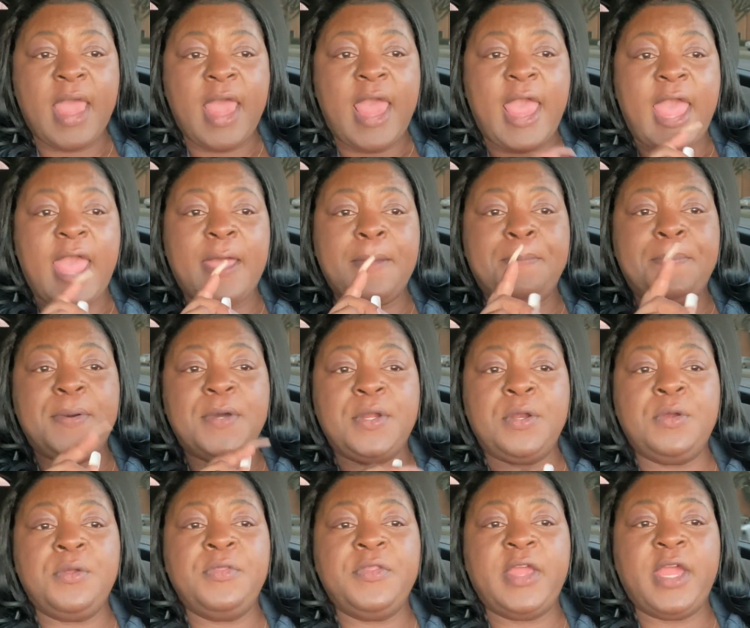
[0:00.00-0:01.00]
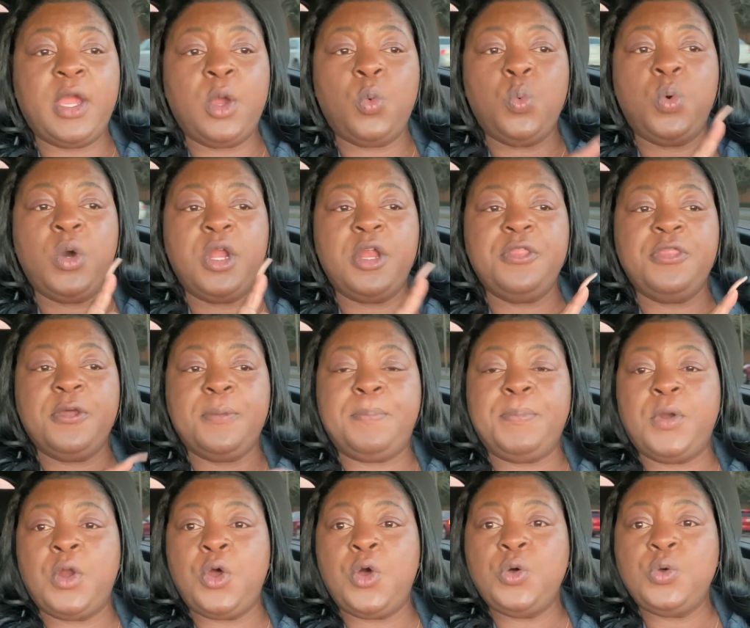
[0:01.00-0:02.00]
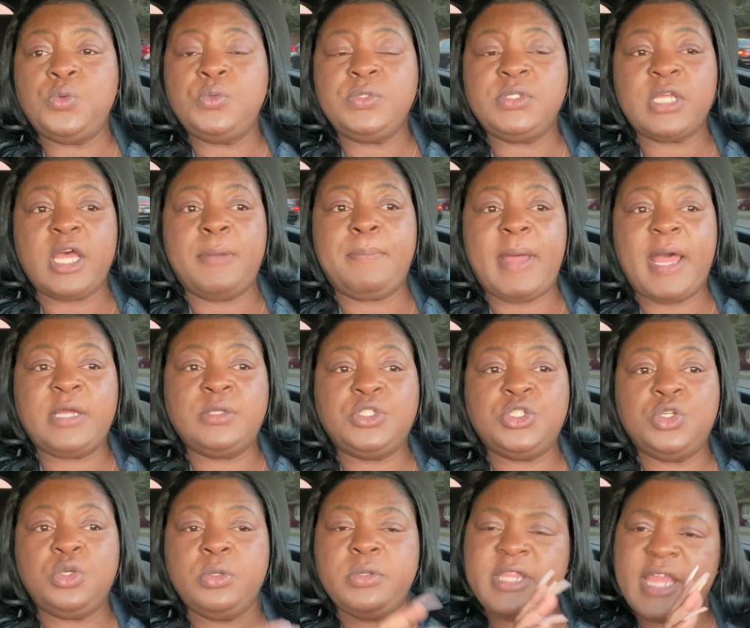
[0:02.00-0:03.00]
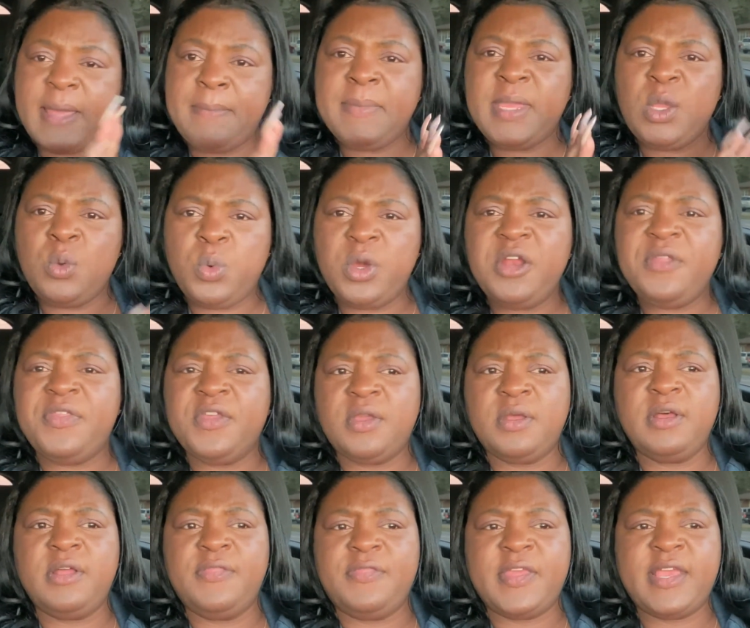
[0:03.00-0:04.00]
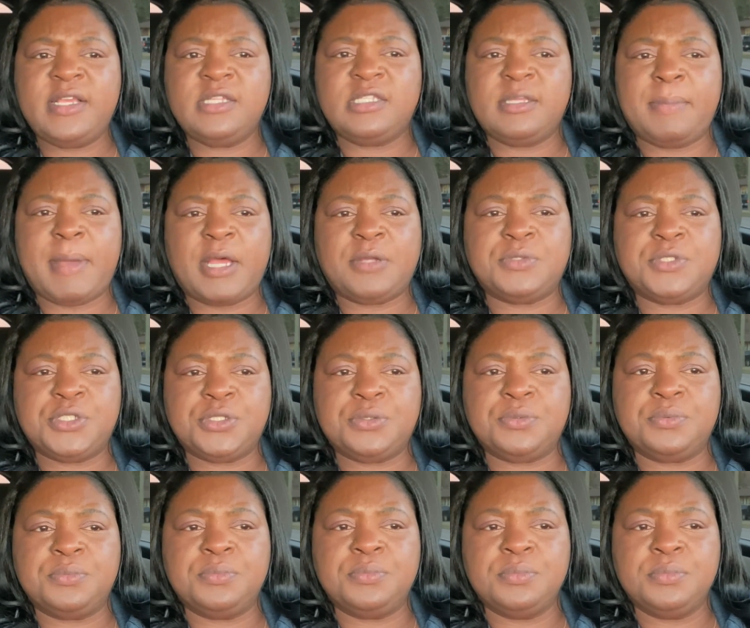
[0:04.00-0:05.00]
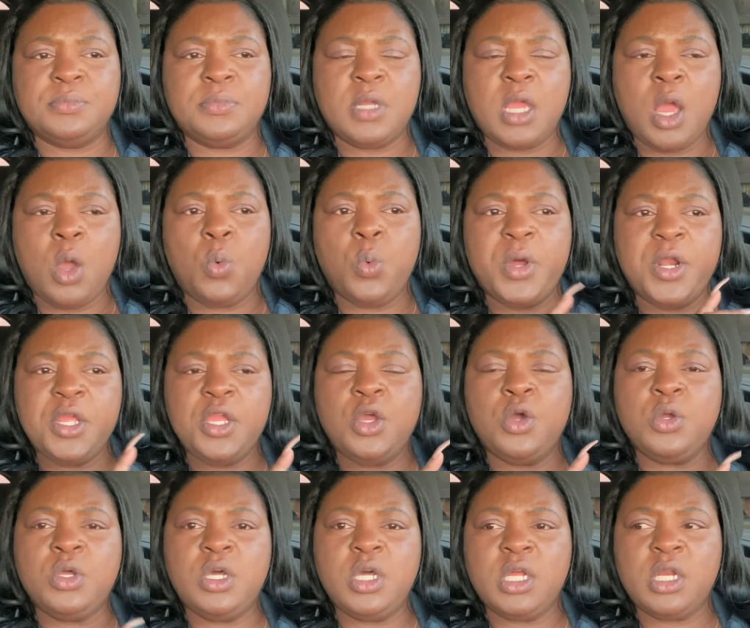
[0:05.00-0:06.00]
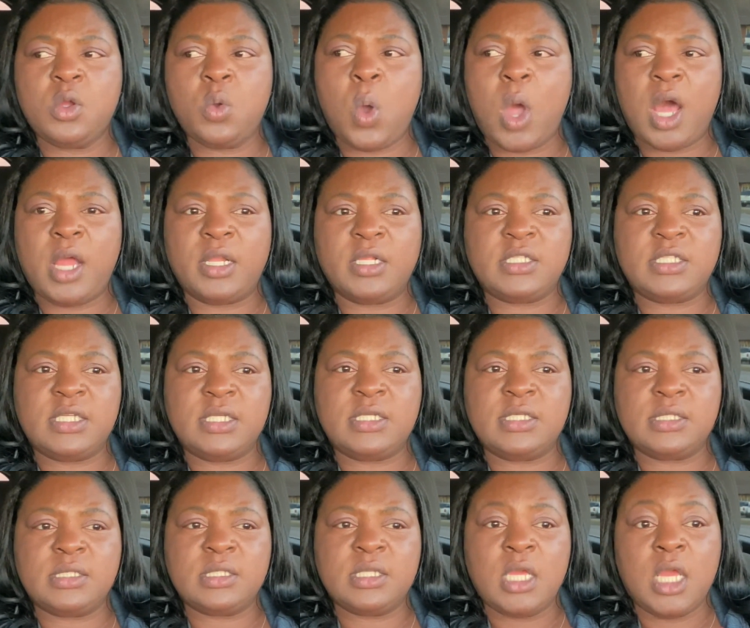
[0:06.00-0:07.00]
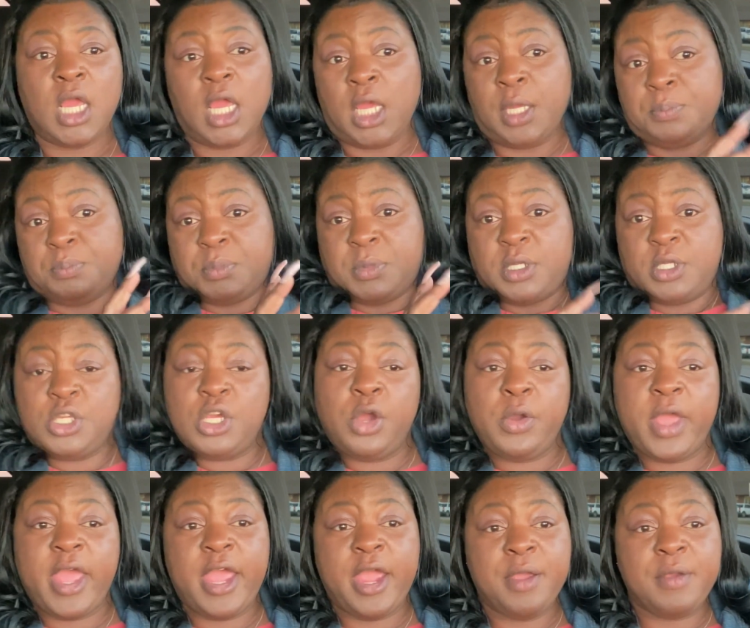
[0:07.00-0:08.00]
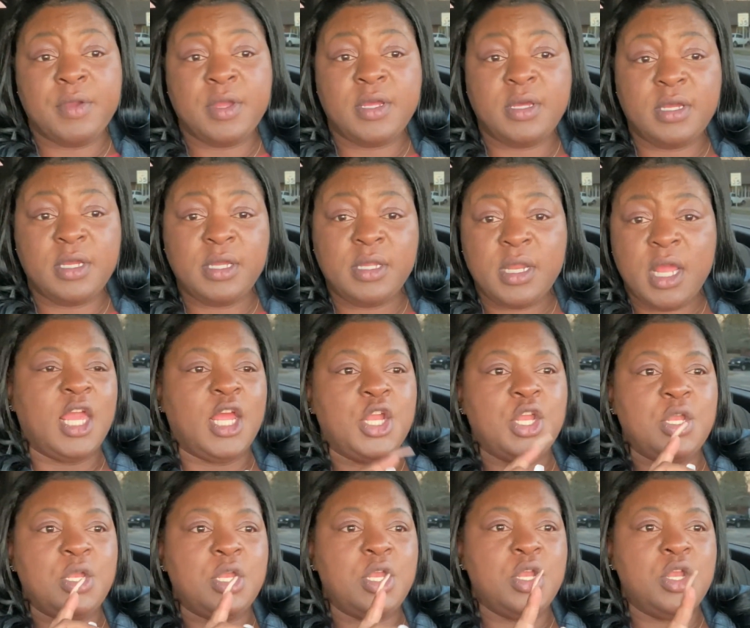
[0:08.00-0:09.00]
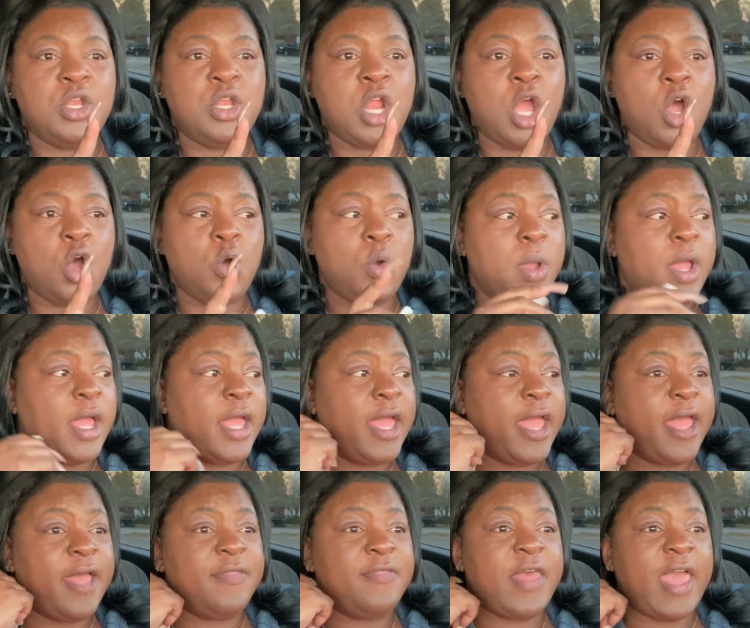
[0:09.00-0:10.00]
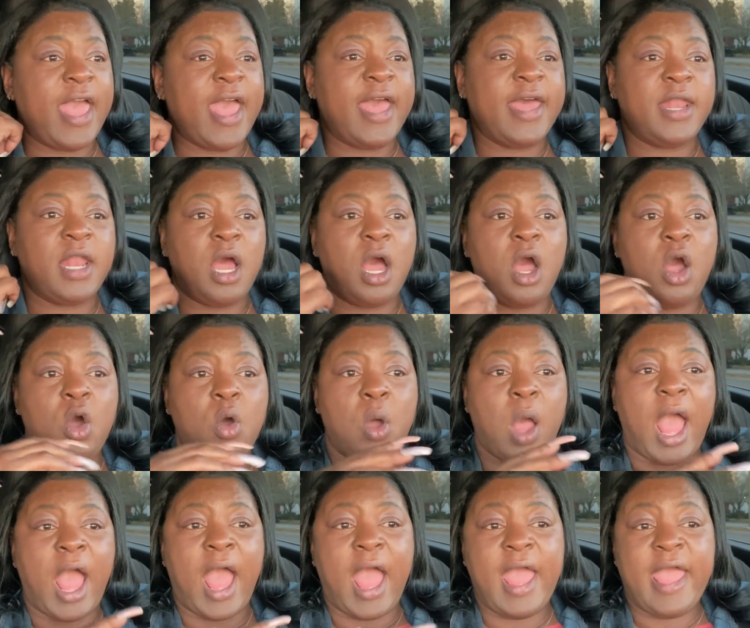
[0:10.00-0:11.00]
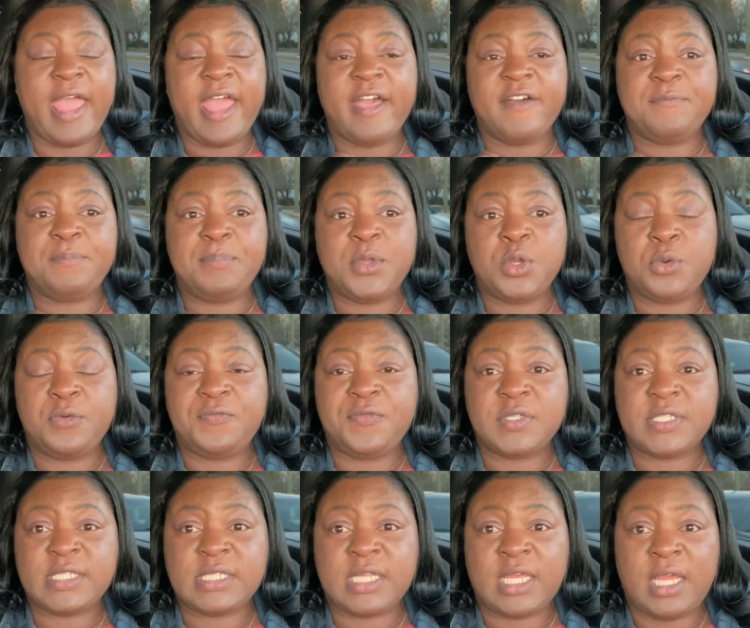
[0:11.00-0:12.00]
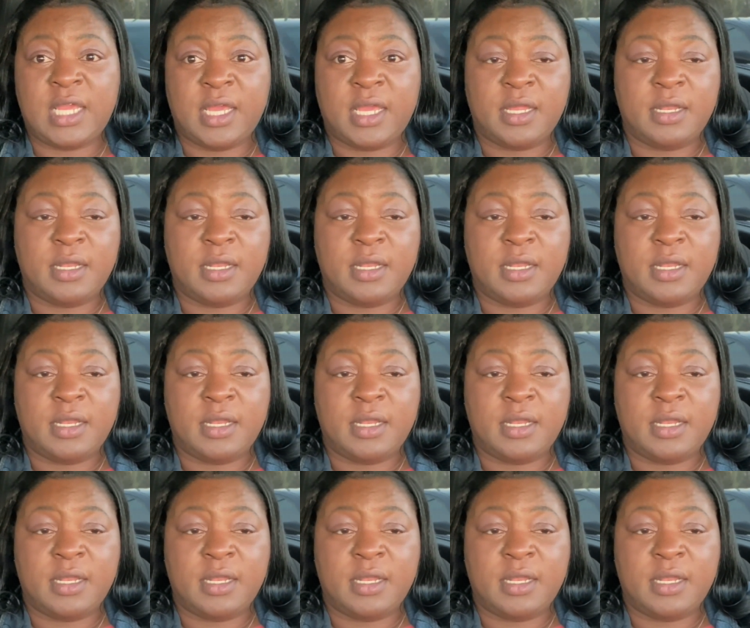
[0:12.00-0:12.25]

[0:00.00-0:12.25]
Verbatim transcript: and put on there, what are the pros about you? That means, what are the good things about you? What are your good qualities? Your hair good? Know that, oh, I have beautiful skin.